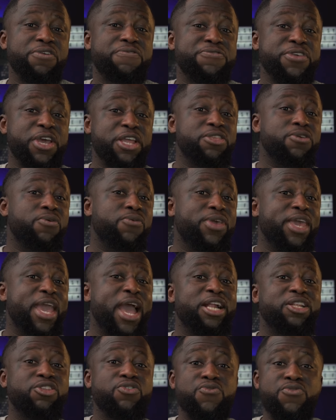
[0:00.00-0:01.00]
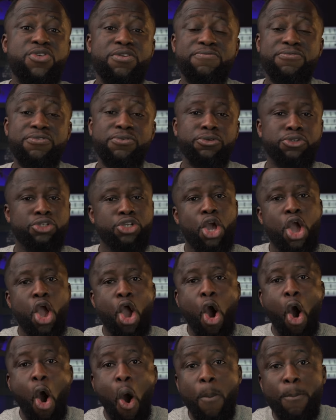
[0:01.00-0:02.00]
If you're new here, I do reviews,
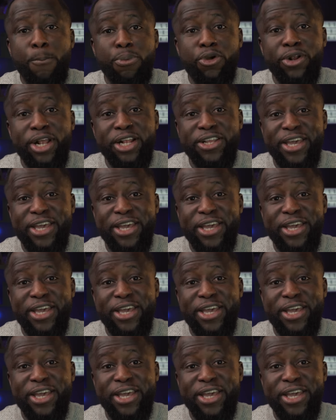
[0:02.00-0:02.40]
upload